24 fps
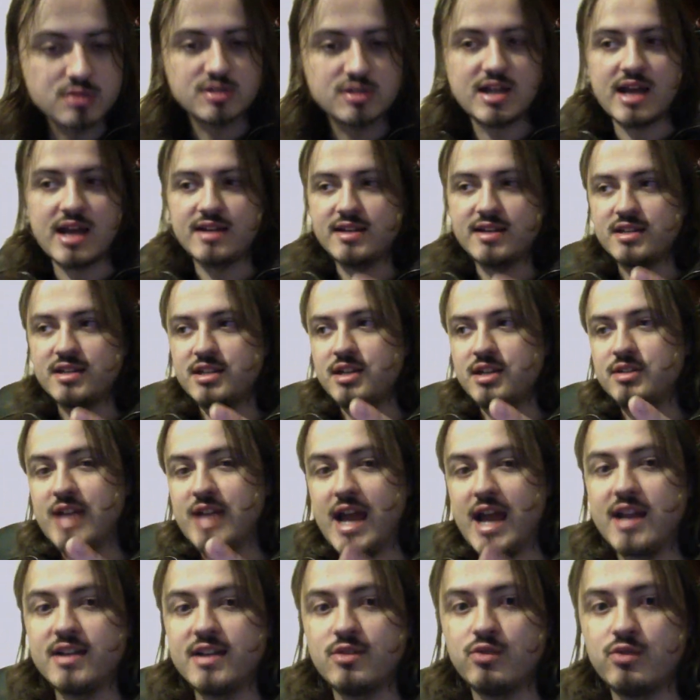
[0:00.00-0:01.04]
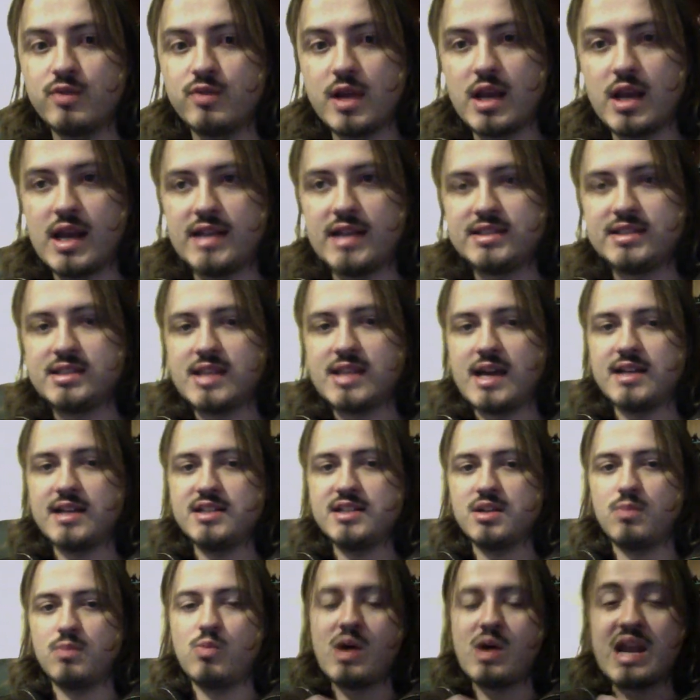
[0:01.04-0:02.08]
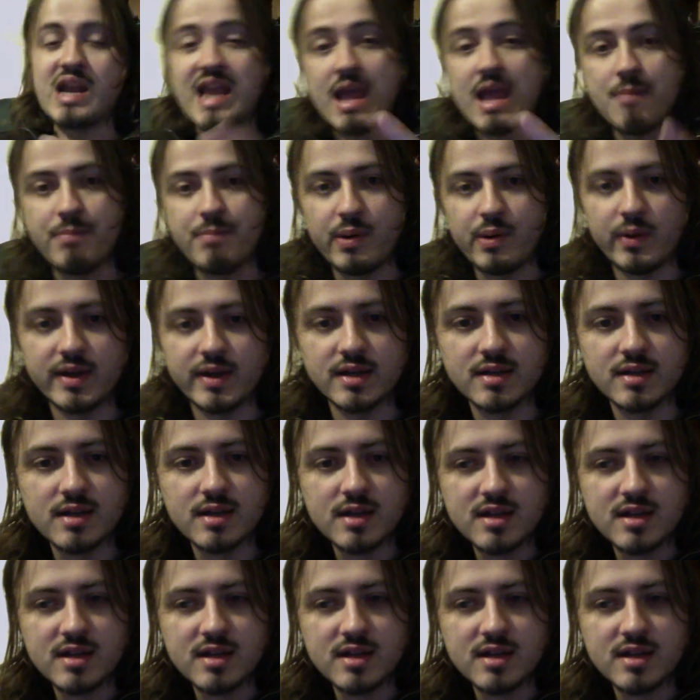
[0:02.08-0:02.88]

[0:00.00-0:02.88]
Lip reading: And Tanador realises that, and he's on 1 hit point.